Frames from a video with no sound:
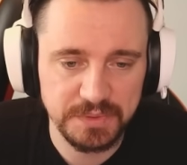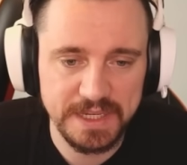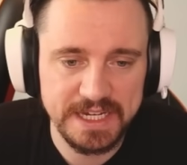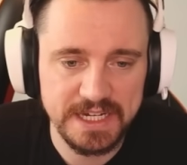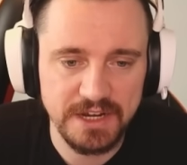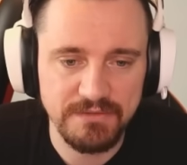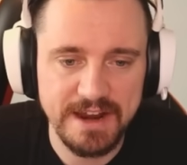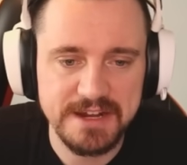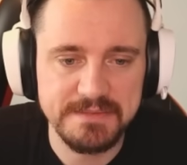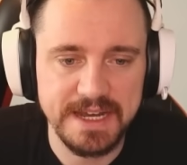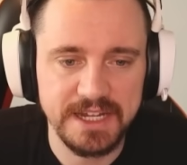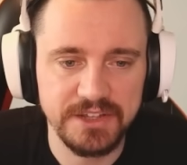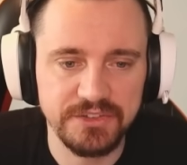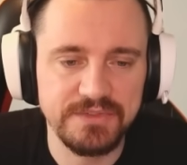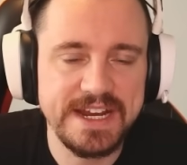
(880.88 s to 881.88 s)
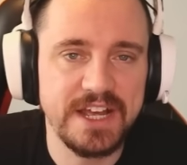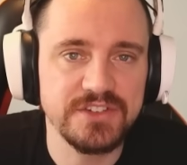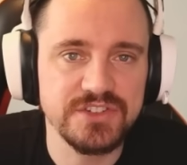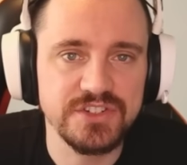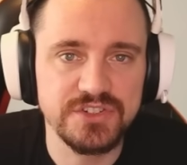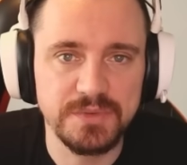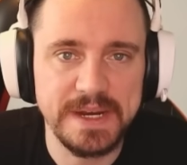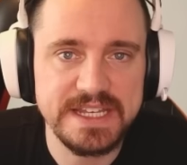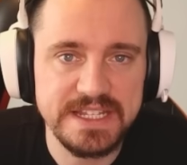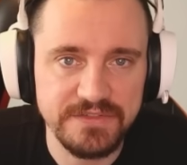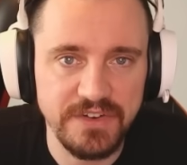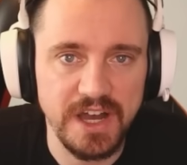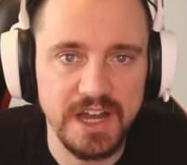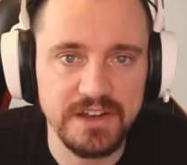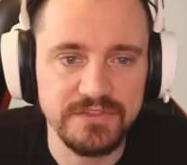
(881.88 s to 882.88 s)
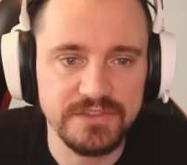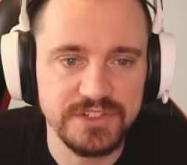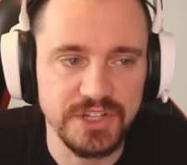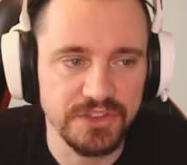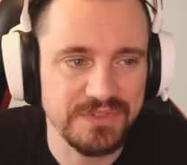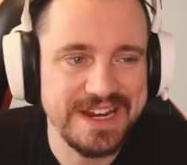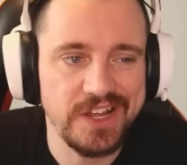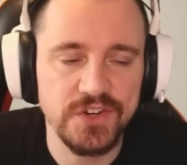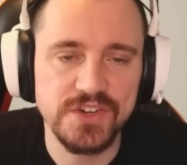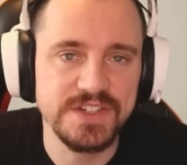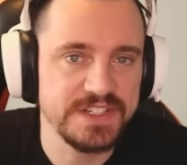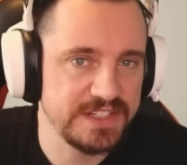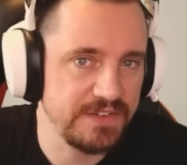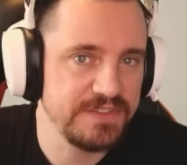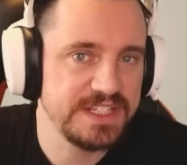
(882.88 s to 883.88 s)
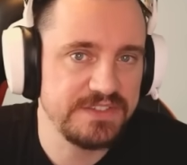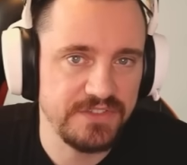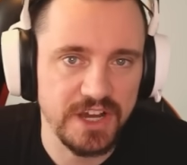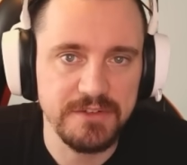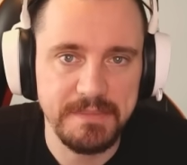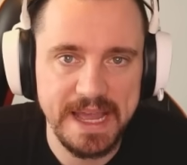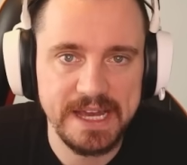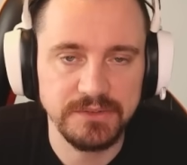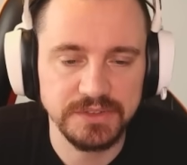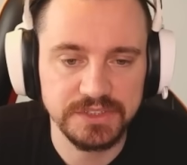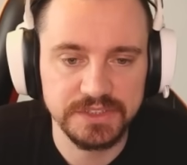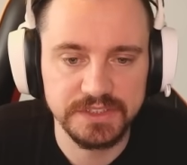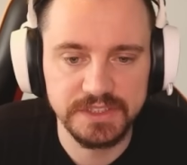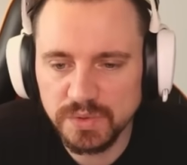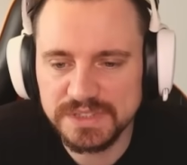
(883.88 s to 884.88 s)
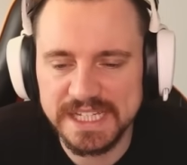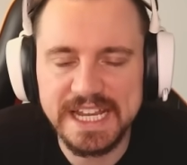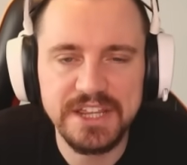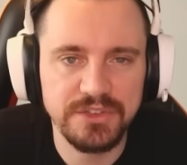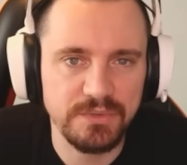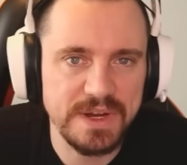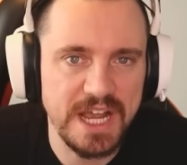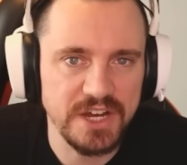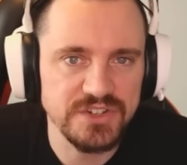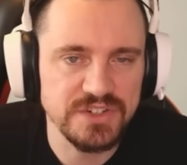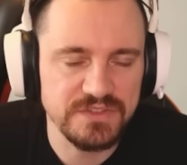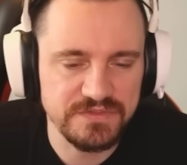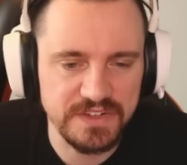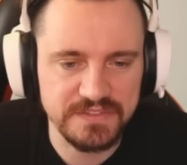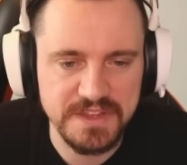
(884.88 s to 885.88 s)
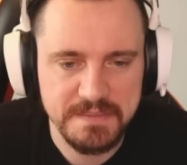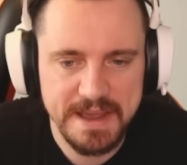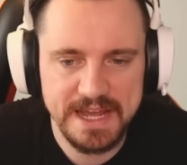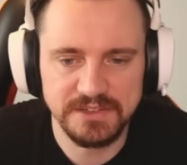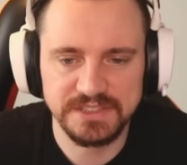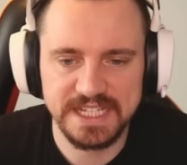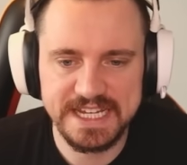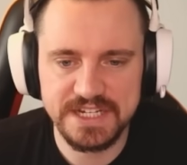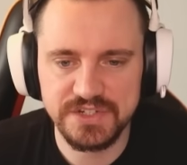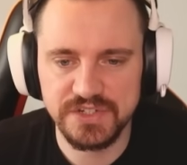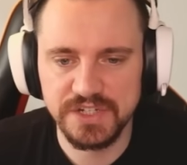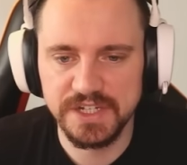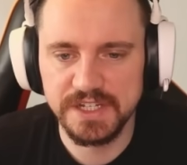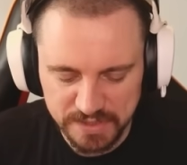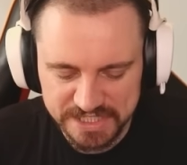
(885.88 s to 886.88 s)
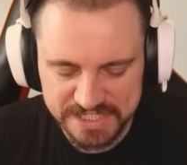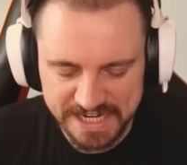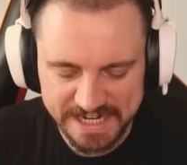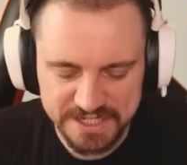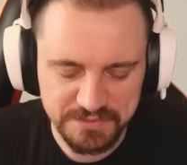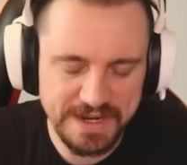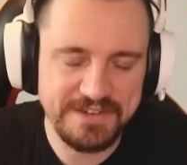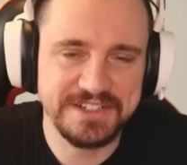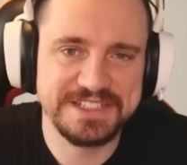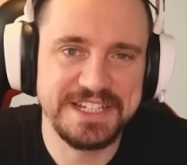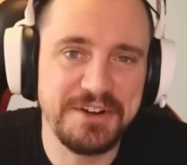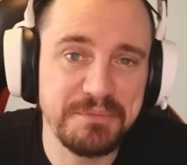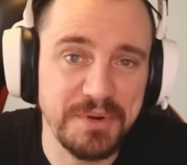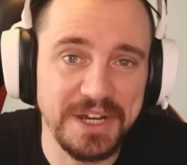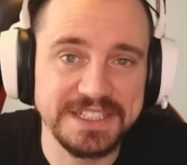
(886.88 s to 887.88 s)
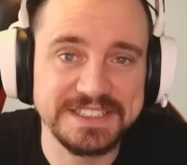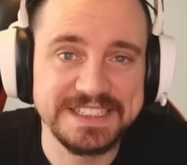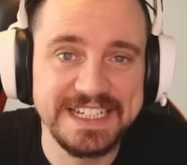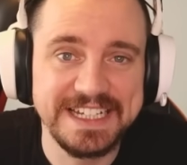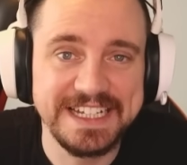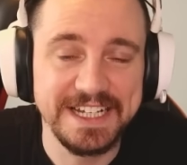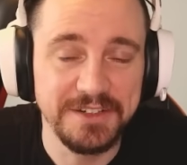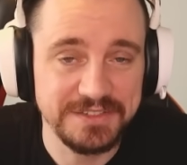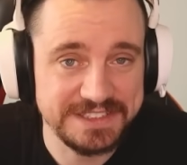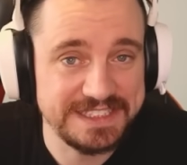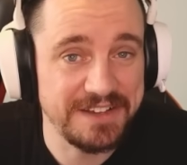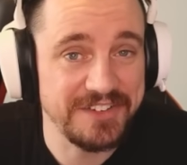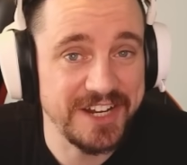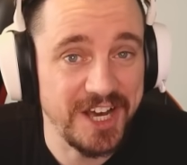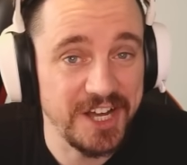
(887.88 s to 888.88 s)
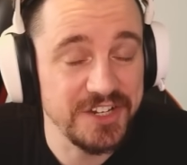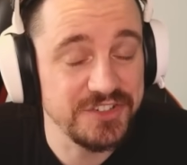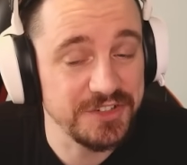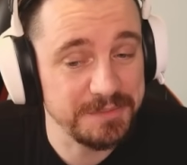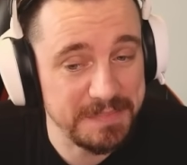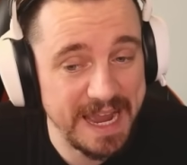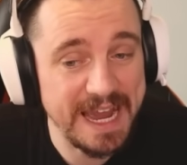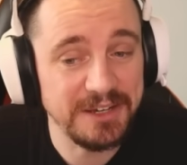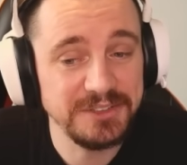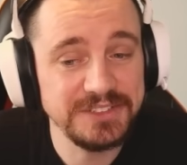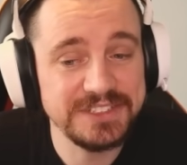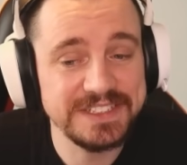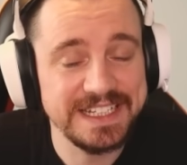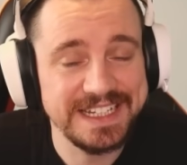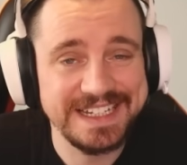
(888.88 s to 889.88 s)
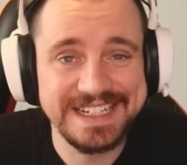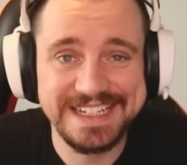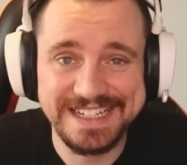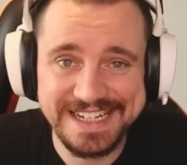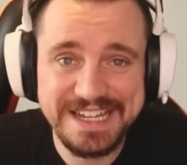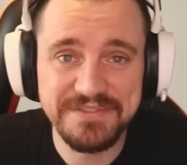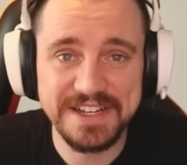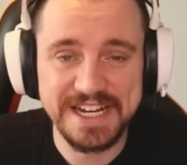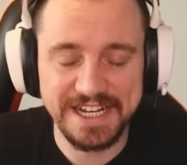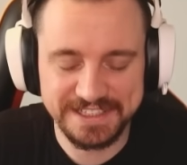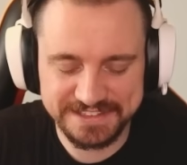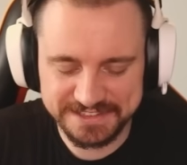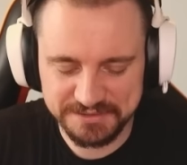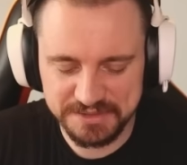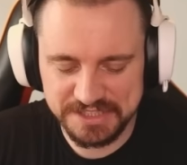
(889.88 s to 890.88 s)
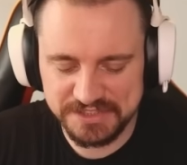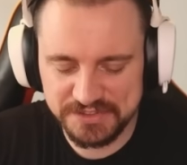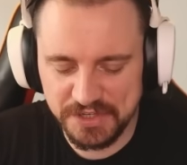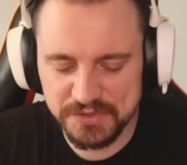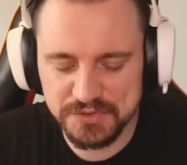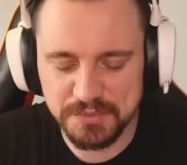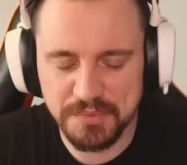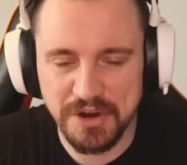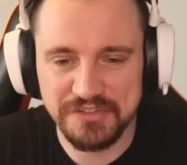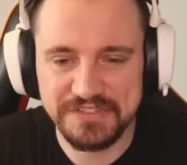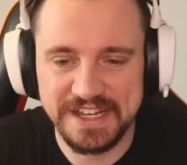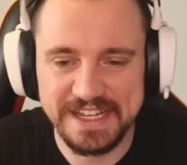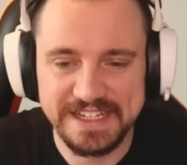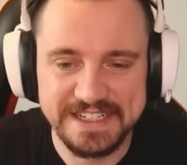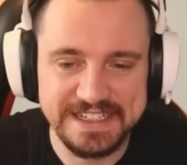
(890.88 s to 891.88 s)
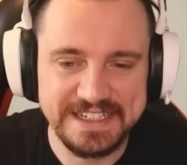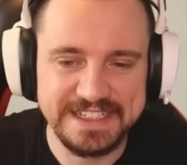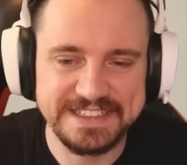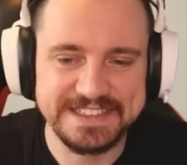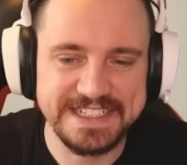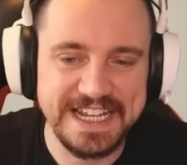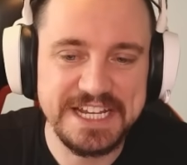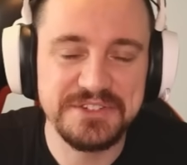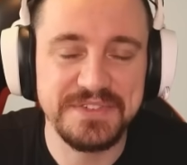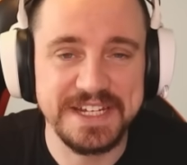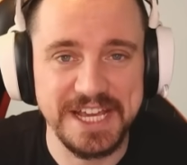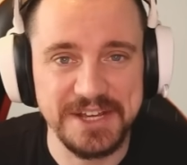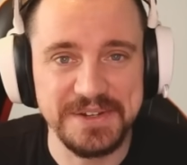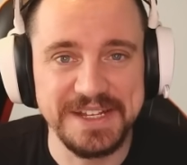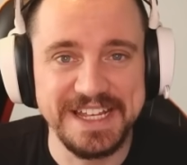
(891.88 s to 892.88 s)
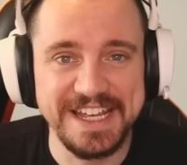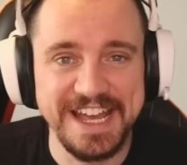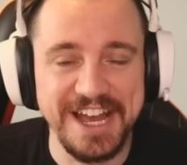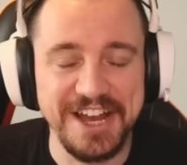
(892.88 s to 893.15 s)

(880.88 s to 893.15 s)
between around about three hundred and twenty-five to three hundred and seventy-five pounds. We'll say three hundred and fifty pounds each, in which case we have a sell price of seven hundred pounds, leaving us with a total profit in today's video